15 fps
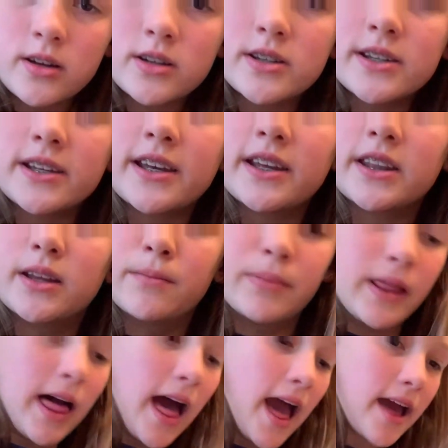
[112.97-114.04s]
to get the
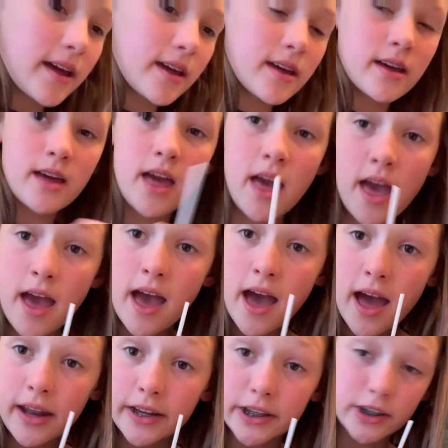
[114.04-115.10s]
black
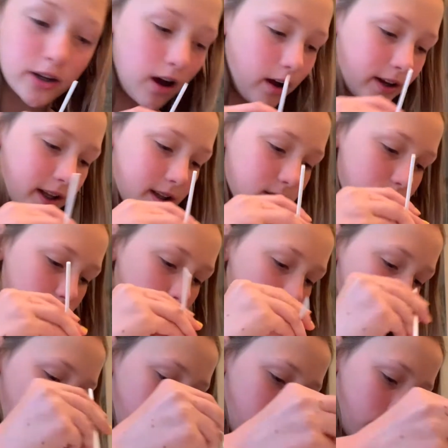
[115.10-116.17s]
and a dotting tool,